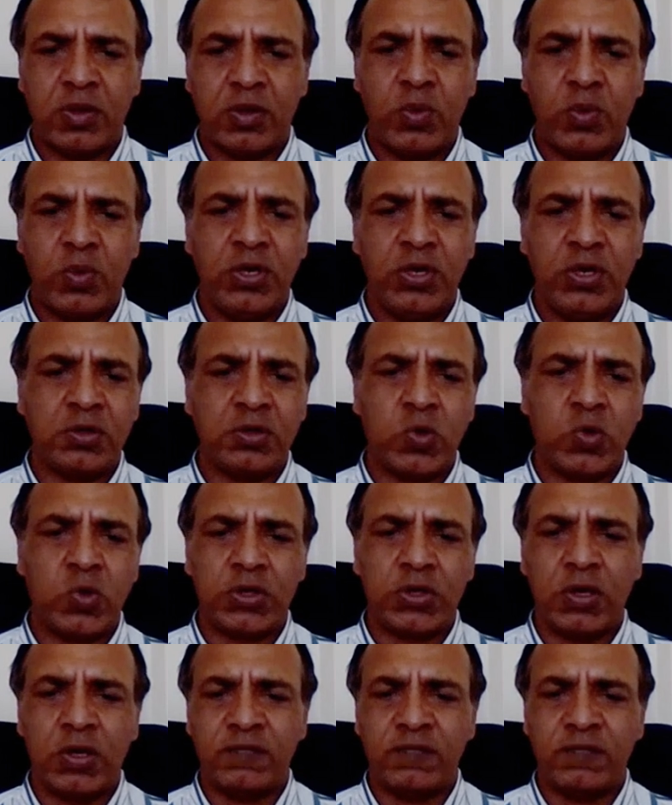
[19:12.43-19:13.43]
So we're not
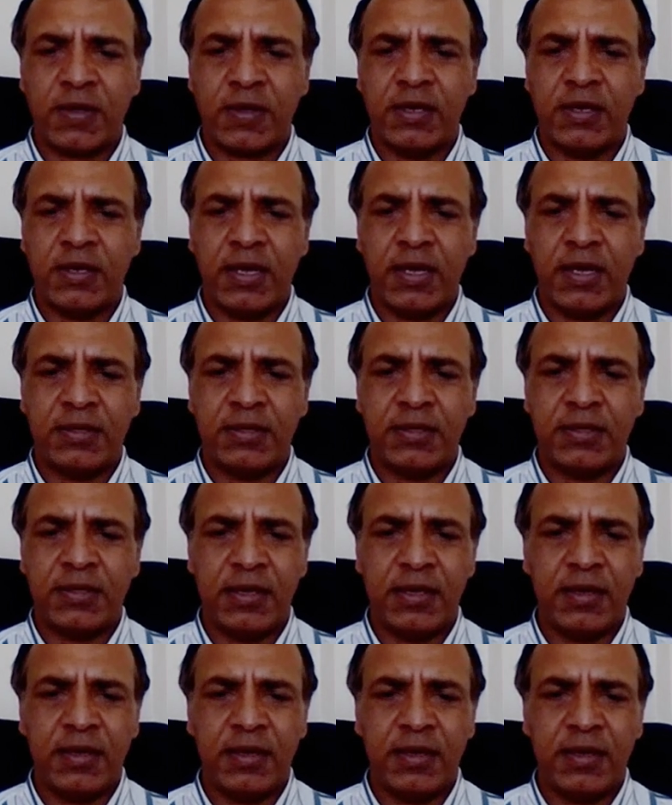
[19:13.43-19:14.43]
talking of
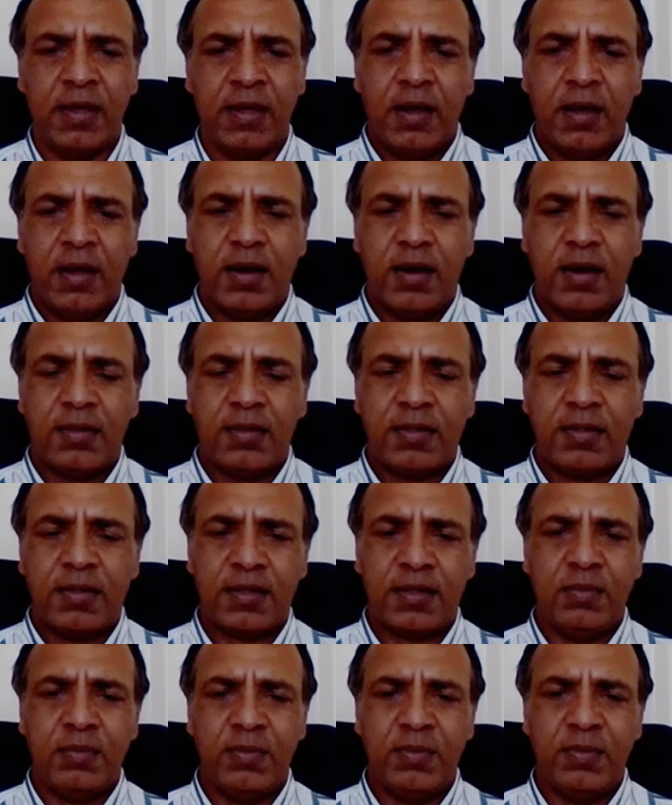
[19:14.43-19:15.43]
vaccinating
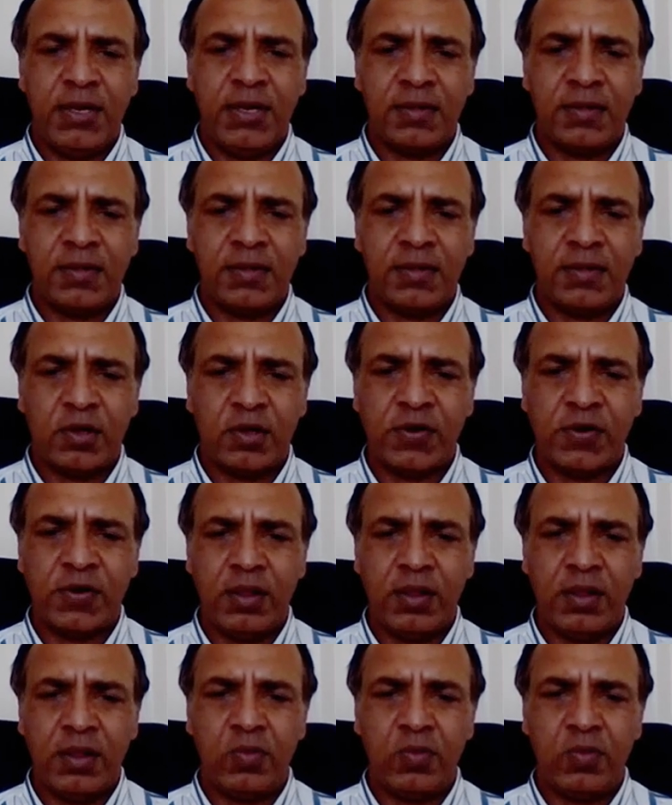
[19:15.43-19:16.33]
60 million South Africans.